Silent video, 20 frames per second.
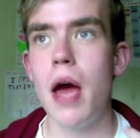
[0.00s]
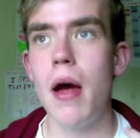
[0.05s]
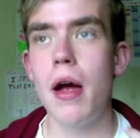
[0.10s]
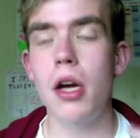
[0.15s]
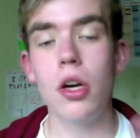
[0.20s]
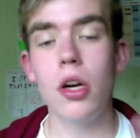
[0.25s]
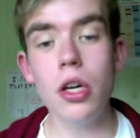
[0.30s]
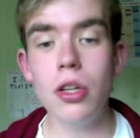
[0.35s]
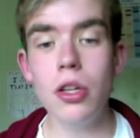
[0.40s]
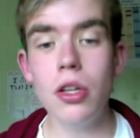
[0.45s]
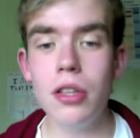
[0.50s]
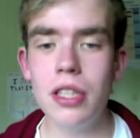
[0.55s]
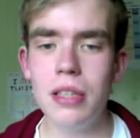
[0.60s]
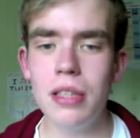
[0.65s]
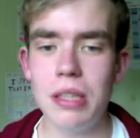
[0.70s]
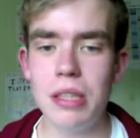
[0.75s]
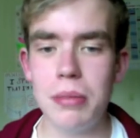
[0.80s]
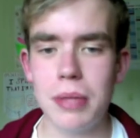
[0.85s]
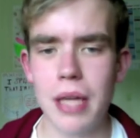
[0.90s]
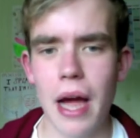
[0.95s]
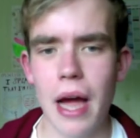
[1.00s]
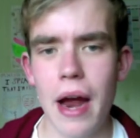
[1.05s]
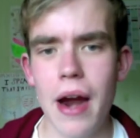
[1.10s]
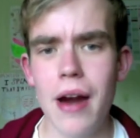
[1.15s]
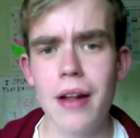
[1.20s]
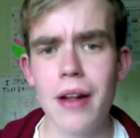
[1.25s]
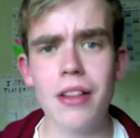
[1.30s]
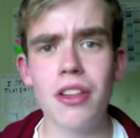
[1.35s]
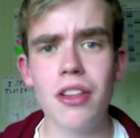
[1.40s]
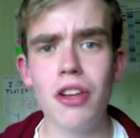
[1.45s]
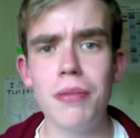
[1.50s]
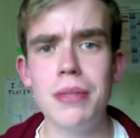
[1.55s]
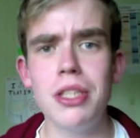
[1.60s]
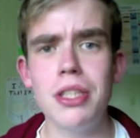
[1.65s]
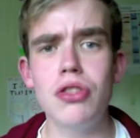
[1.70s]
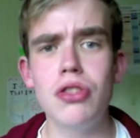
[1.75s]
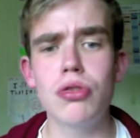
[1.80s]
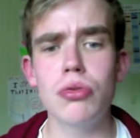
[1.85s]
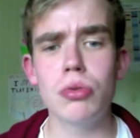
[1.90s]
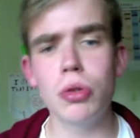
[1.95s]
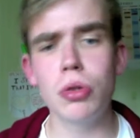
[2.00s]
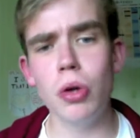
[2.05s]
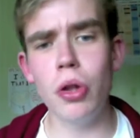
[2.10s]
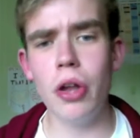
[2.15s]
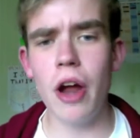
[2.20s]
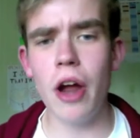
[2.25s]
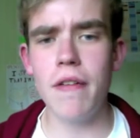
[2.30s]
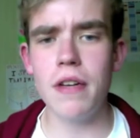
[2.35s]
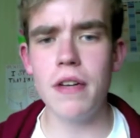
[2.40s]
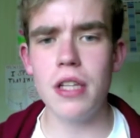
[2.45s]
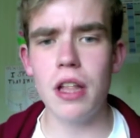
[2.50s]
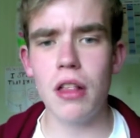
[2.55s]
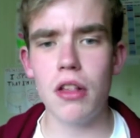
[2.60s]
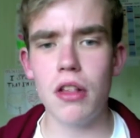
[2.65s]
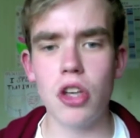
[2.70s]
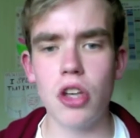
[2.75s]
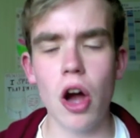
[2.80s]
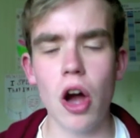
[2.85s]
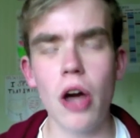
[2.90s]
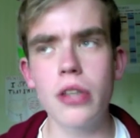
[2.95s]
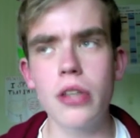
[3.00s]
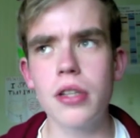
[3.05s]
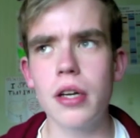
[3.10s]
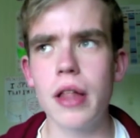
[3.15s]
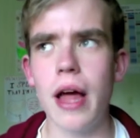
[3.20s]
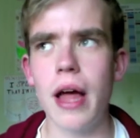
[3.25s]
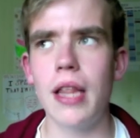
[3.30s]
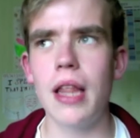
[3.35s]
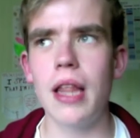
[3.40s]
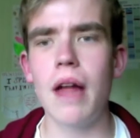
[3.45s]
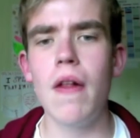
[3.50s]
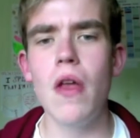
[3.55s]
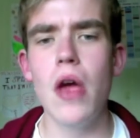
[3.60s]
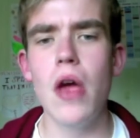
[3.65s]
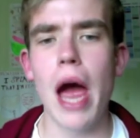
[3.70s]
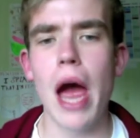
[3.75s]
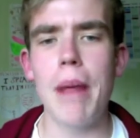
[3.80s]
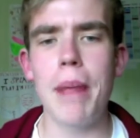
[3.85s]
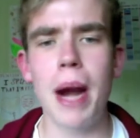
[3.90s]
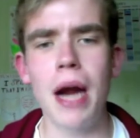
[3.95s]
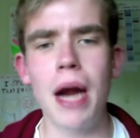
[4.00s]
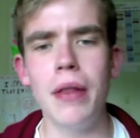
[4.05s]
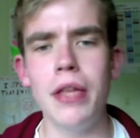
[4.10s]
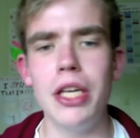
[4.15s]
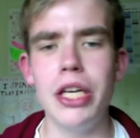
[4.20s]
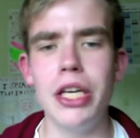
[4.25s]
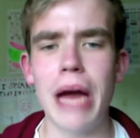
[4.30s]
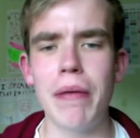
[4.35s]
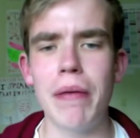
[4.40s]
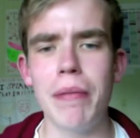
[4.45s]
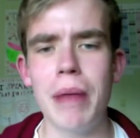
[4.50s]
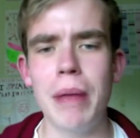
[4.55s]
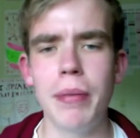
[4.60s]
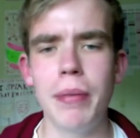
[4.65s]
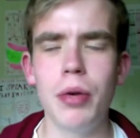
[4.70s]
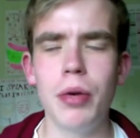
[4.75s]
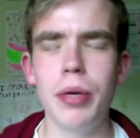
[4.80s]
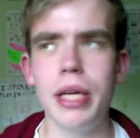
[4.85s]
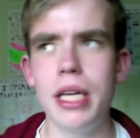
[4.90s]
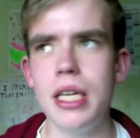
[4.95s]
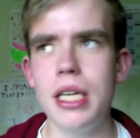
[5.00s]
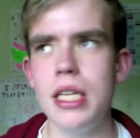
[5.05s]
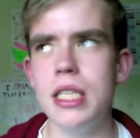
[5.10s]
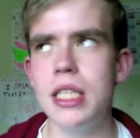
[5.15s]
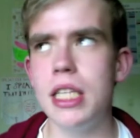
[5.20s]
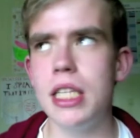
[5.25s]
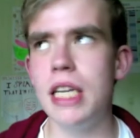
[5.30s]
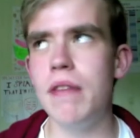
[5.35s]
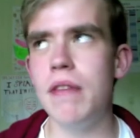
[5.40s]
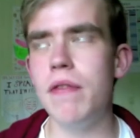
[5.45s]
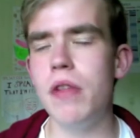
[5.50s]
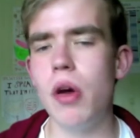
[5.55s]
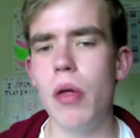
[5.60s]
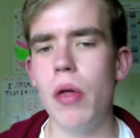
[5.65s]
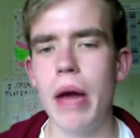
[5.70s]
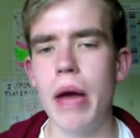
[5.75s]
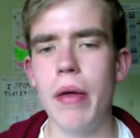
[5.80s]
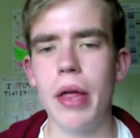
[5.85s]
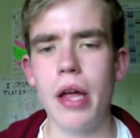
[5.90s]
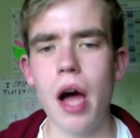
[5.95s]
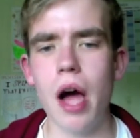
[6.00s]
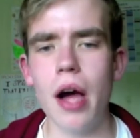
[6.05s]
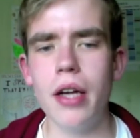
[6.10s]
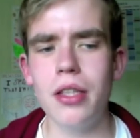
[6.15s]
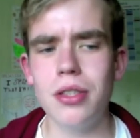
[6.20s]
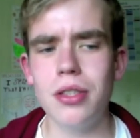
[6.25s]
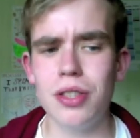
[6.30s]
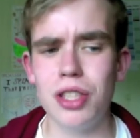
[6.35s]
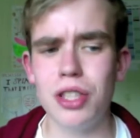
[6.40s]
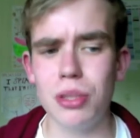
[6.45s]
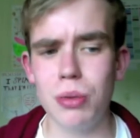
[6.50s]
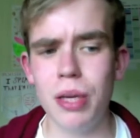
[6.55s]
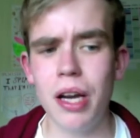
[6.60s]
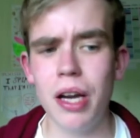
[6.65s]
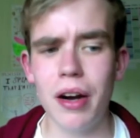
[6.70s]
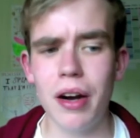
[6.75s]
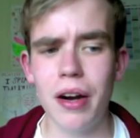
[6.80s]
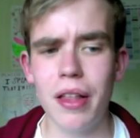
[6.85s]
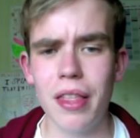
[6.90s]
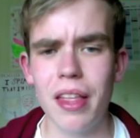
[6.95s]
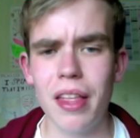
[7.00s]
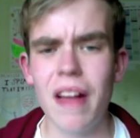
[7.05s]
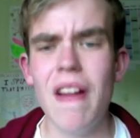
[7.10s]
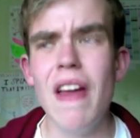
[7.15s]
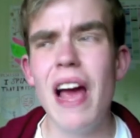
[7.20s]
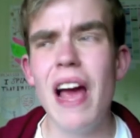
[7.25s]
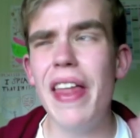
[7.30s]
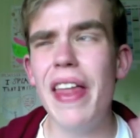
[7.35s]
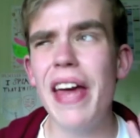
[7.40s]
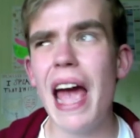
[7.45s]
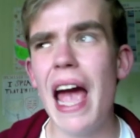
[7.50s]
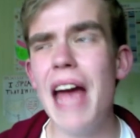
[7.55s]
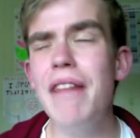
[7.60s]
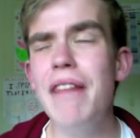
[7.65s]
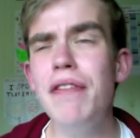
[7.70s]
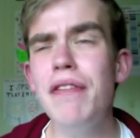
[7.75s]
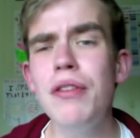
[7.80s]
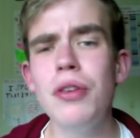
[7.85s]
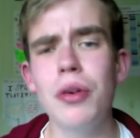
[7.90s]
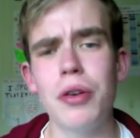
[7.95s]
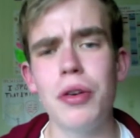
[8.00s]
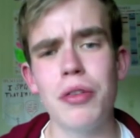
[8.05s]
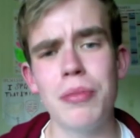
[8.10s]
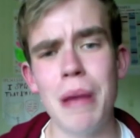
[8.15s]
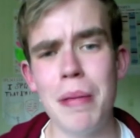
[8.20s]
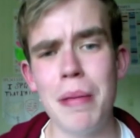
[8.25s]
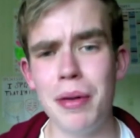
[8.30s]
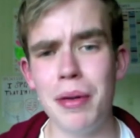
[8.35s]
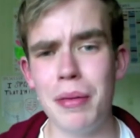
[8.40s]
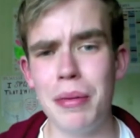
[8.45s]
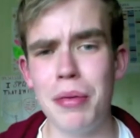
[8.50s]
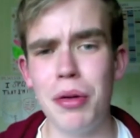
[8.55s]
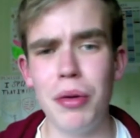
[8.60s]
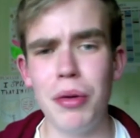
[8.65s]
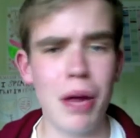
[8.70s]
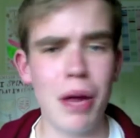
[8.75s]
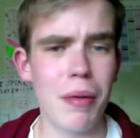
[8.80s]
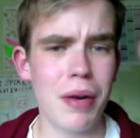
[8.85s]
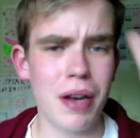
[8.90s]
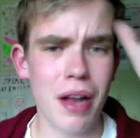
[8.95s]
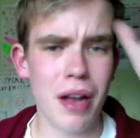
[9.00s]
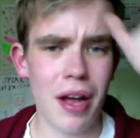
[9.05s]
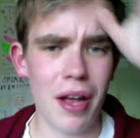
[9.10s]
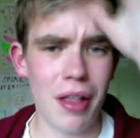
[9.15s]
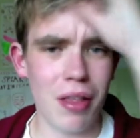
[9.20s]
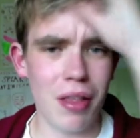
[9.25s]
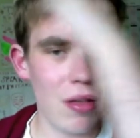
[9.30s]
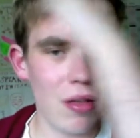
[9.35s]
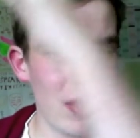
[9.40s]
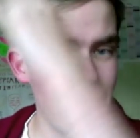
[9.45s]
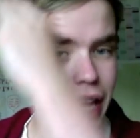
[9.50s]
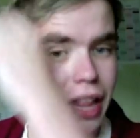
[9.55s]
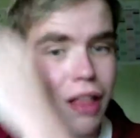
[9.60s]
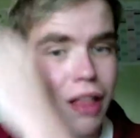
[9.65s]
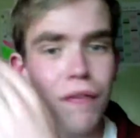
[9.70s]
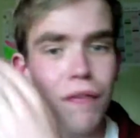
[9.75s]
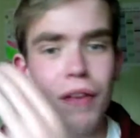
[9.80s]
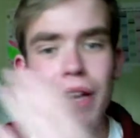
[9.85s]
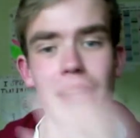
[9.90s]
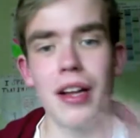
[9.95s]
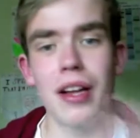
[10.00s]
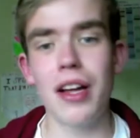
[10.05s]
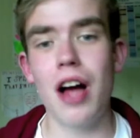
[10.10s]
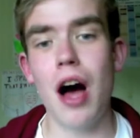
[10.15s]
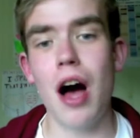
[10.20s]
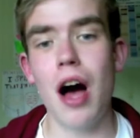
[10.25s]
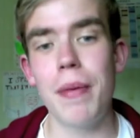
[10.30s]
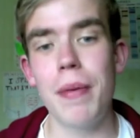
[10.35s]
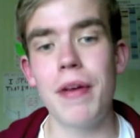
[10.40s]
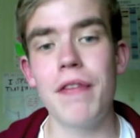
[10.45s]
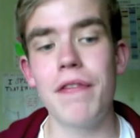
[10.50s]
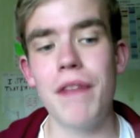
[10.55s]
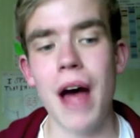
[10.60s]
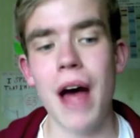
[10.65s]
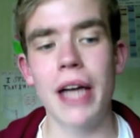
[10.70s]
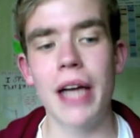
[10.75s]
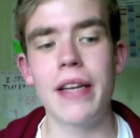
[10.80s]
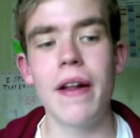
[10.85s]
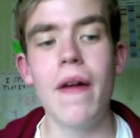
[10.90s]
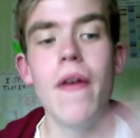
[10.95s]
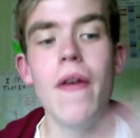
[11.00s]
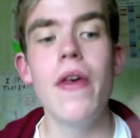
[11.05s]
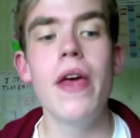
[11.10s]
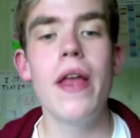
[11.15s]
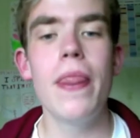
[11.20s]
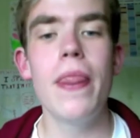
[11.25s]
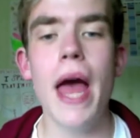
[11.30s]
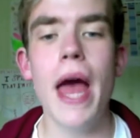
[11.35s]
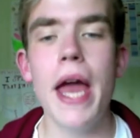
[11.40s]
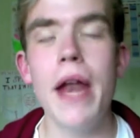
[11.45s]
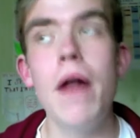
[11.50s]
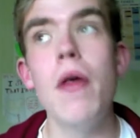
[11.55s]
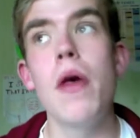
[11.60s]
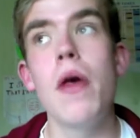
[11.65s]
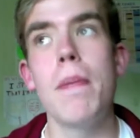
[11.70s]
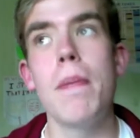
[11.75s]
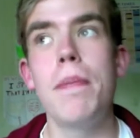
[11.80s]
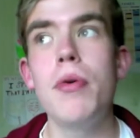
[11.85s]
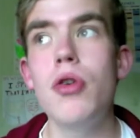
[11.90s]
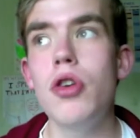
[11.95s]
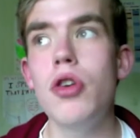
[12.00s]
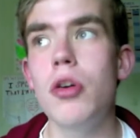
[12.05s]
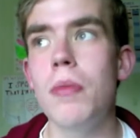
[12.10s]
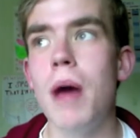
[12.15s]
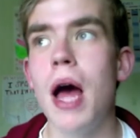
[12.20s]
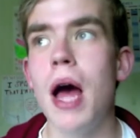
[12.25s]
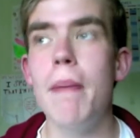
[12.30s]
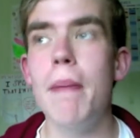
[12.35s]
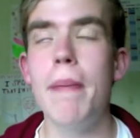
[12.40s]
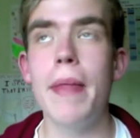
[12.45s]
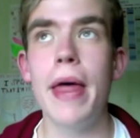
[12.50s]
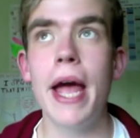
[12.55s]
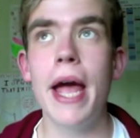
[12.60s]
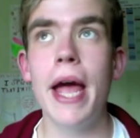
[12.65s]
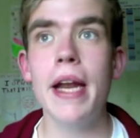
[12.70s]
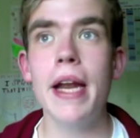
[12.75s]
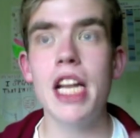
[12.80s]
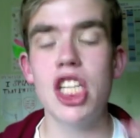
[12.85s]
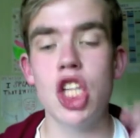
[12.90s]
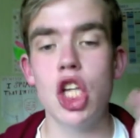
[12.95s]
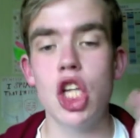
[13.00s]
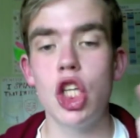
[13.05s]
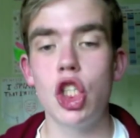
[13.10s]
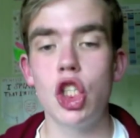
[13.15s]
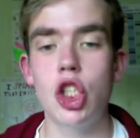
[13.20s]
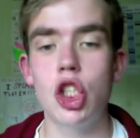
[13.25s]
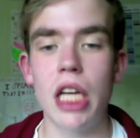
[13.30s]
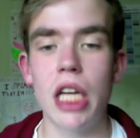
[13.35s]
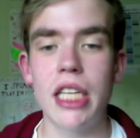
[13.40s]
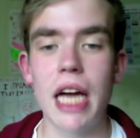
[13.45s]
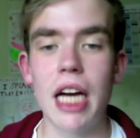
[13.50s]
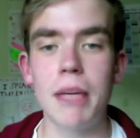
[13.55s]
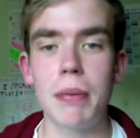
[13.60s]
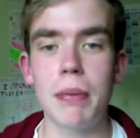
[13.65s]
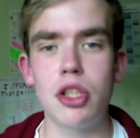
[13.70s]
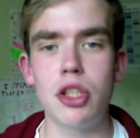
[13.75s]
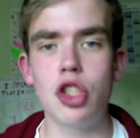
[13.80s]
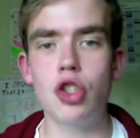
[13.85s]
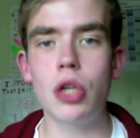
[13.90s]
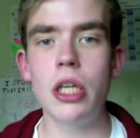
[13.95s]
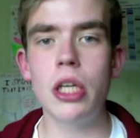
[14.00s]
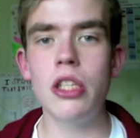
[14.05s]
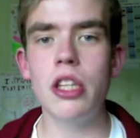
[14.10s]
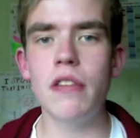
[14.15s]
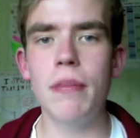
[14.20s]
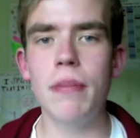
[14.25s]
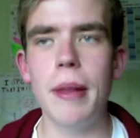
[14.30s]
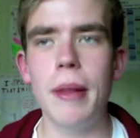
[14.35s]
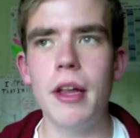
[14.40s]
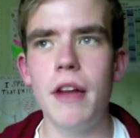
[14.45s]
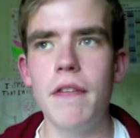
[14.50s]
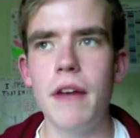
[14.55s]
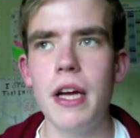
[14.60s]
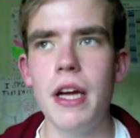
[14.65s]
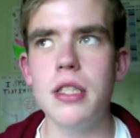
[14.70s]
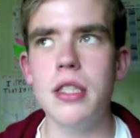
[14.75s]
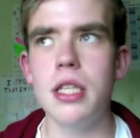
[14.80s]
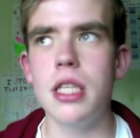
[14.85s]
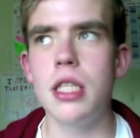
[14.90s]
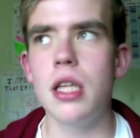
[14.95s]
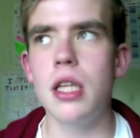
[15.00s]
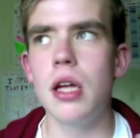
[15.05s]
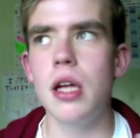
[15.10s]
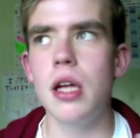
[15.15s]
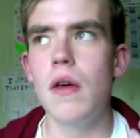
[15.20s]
Kurt doesn't even seem to care because he's too busy drooling over this doctor lad that apparently he can't remember who he is, even though they were like high school sweethearts. Like everyone always remembers people who they were in high school. Like it's a friggin' common fact. Then, boom, Blaine is attacked by strangely familiar faces.